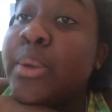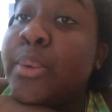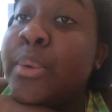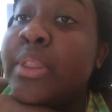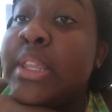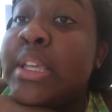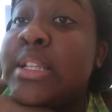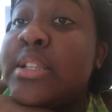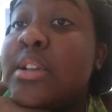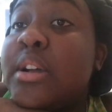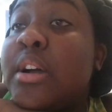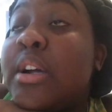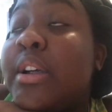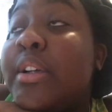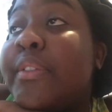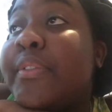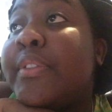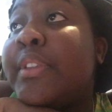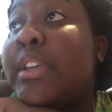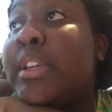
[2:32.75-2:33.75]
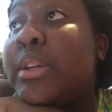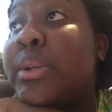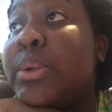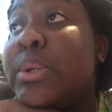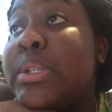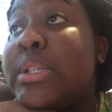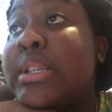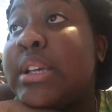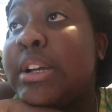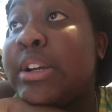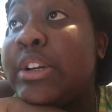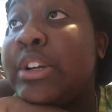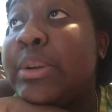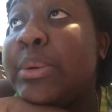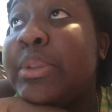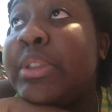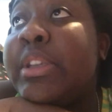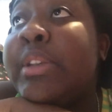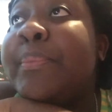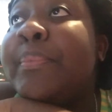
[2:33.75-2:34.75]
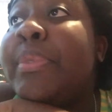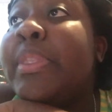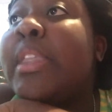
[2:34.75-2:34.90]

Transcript: with it or if they don't agree with it.